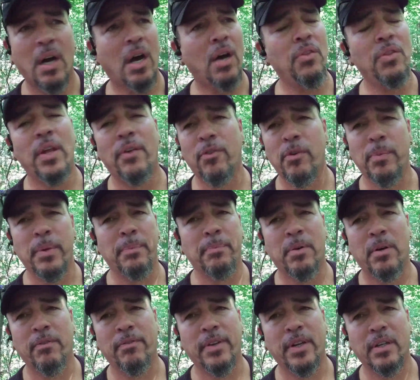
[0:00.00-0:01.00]
I'll never be
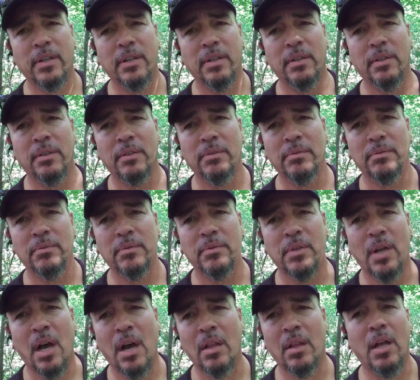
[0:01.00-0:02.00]
perfect.
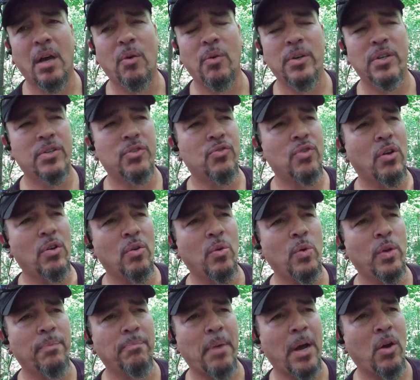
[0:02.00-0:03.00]
I'll always struggle
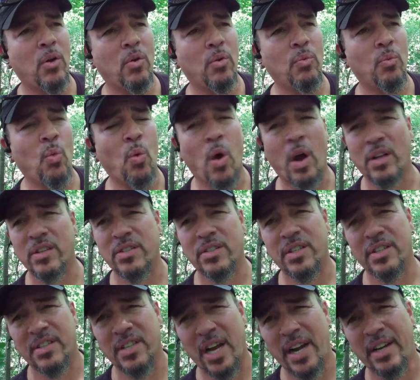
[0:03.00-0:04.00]
with my own wants,
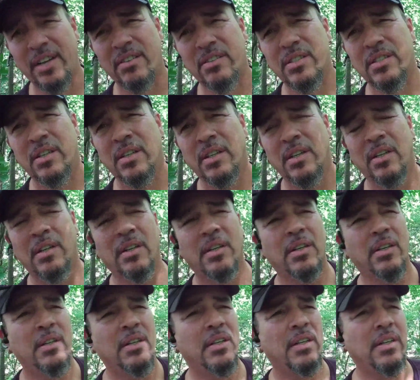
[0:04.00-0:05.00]
desires,
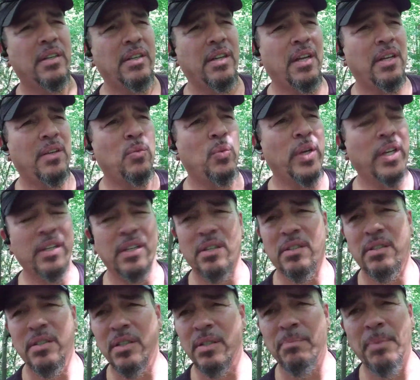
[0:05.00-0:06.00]
and
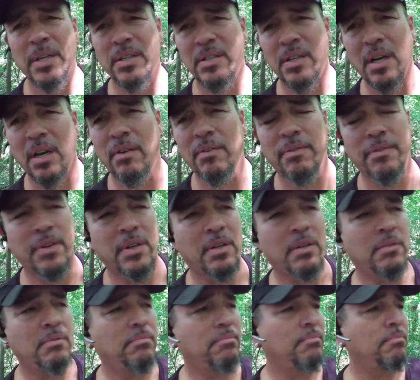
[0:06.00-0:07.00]
weaknesses myself, you
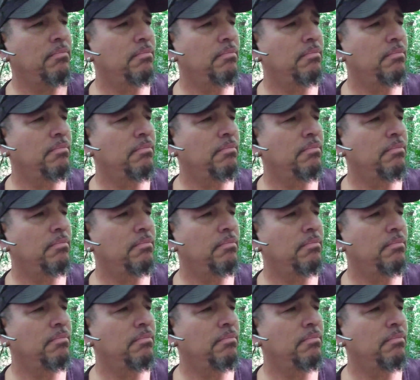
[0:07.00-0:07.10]
know,